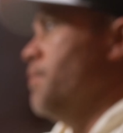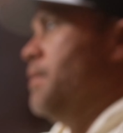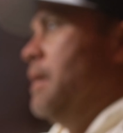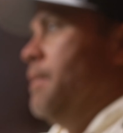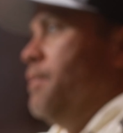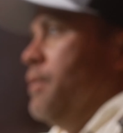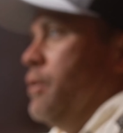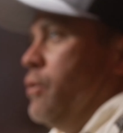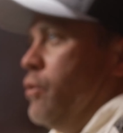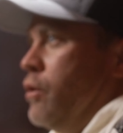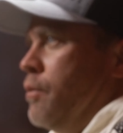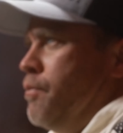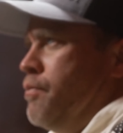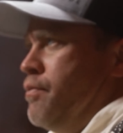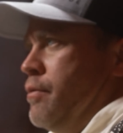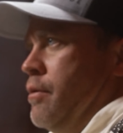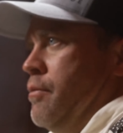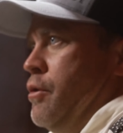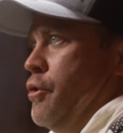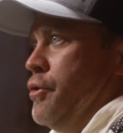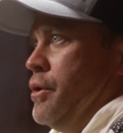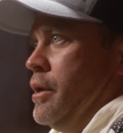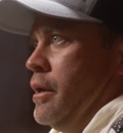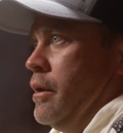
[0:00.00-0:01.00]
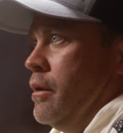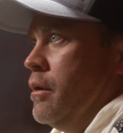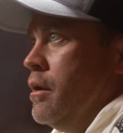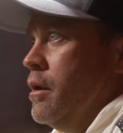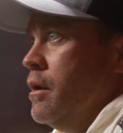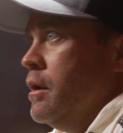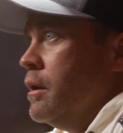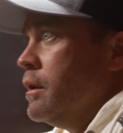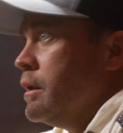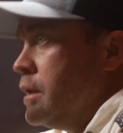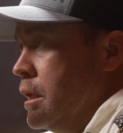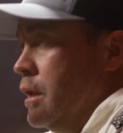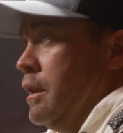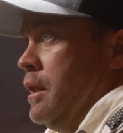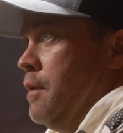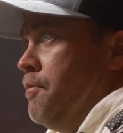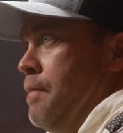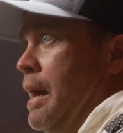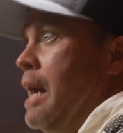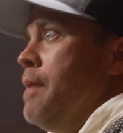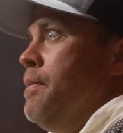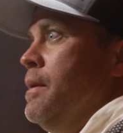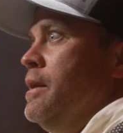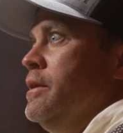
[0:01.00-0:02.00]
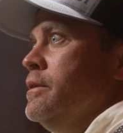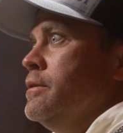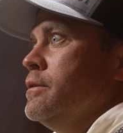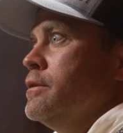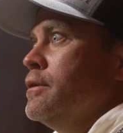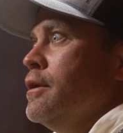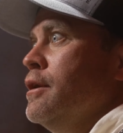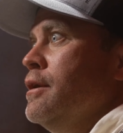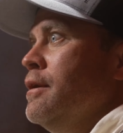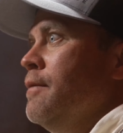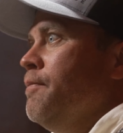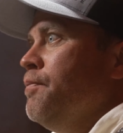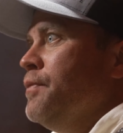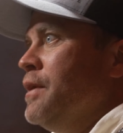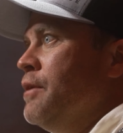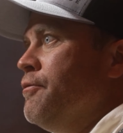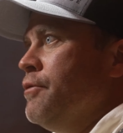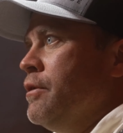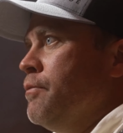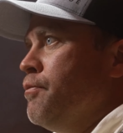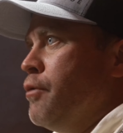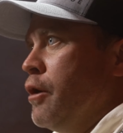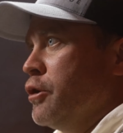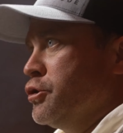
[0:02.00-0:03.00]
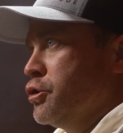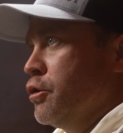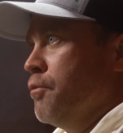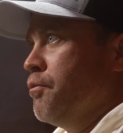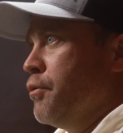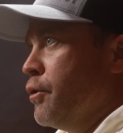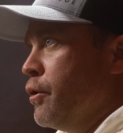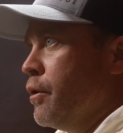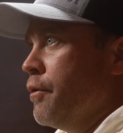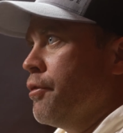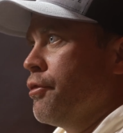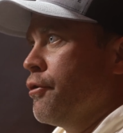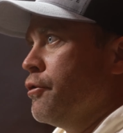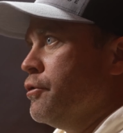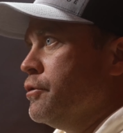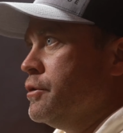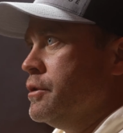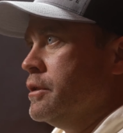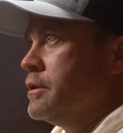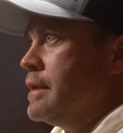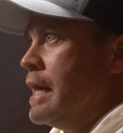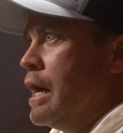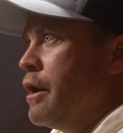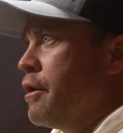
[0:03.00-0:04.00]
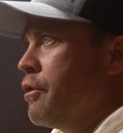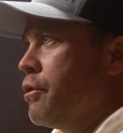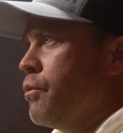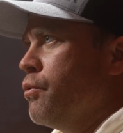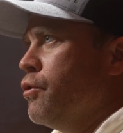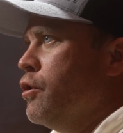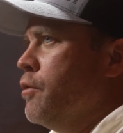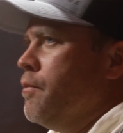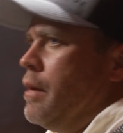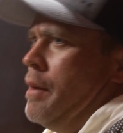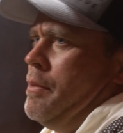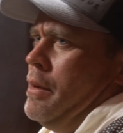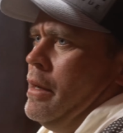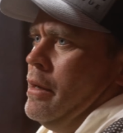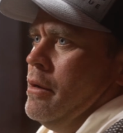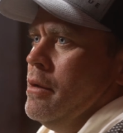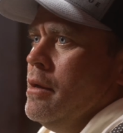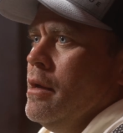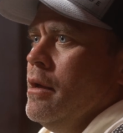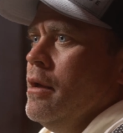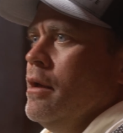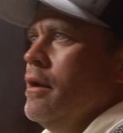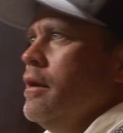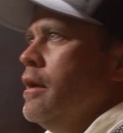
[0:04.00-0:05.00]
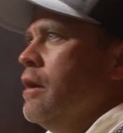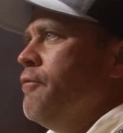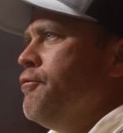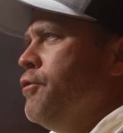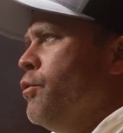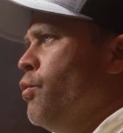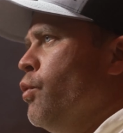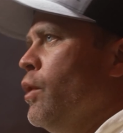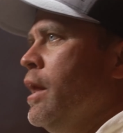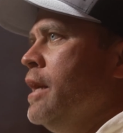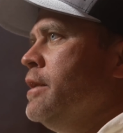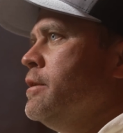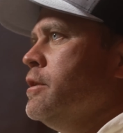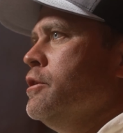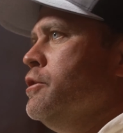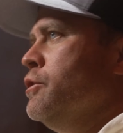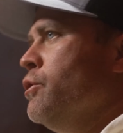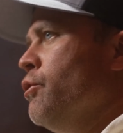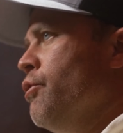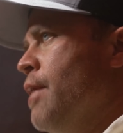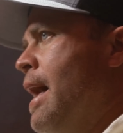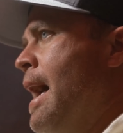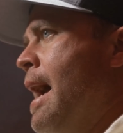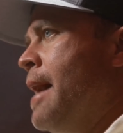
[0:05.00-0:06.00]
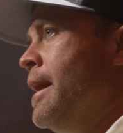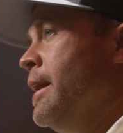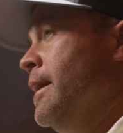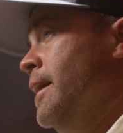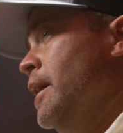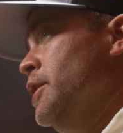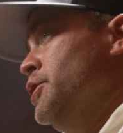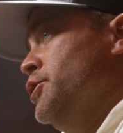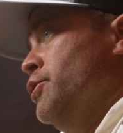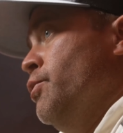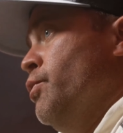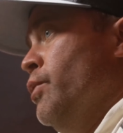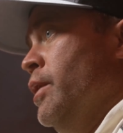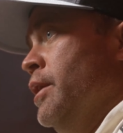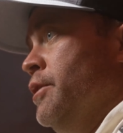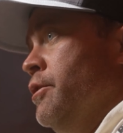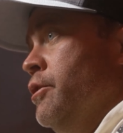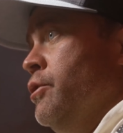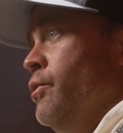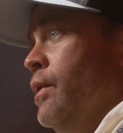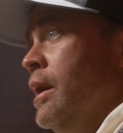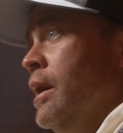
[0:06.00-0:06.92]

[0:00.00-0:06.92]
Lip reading: people who are promoting killing babies, even partial birth or just out of the womb. I mean, if you're willing to do that, I guess you're willing to do